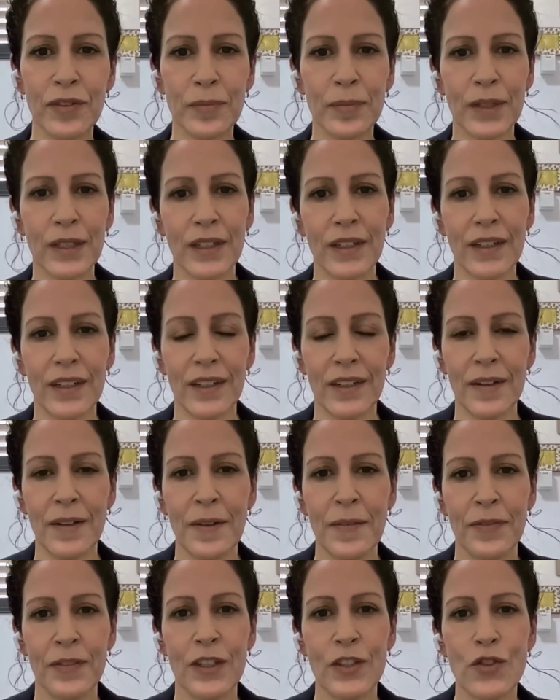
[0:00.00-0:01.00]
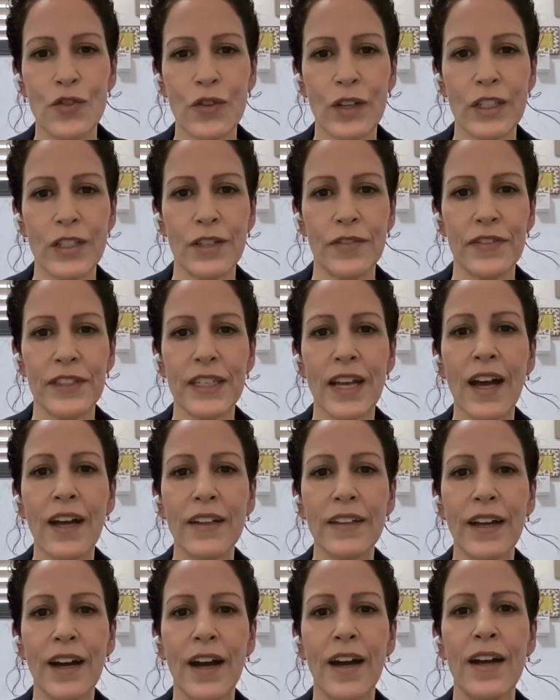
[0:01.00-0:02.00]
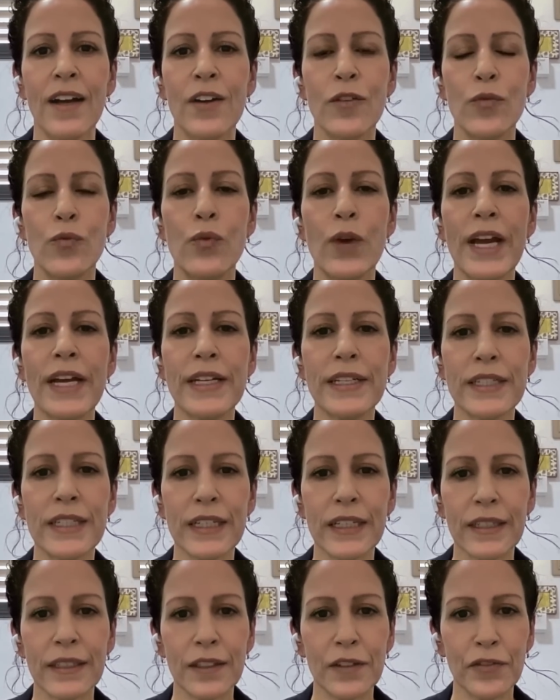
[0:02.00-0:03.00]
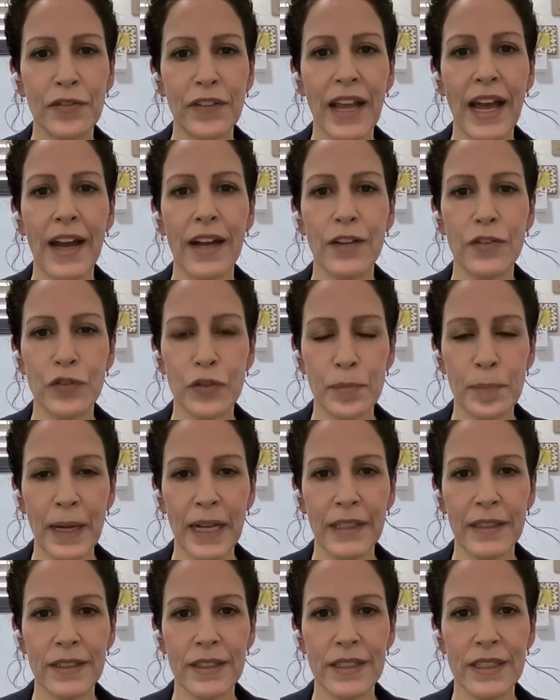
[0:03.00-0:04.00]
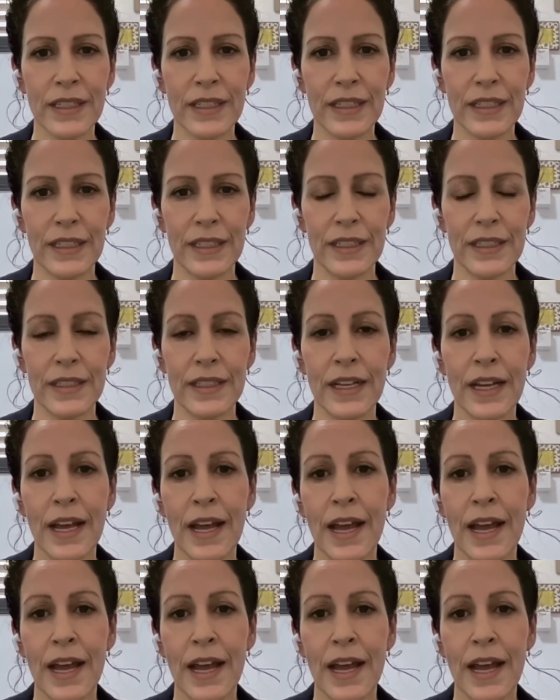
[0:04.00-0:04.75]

from the districts of Sada, raising the flag for Palestinians.